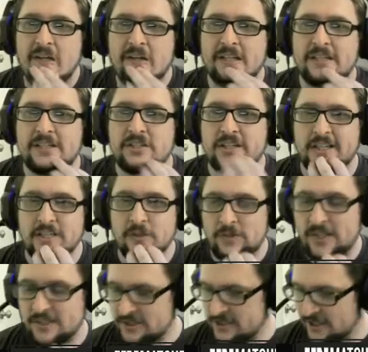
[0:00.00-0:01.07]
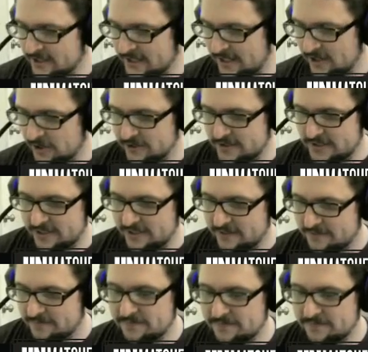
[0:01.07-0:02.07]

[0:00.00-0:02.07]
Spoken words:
Well, at least you get to watch Don Quixote.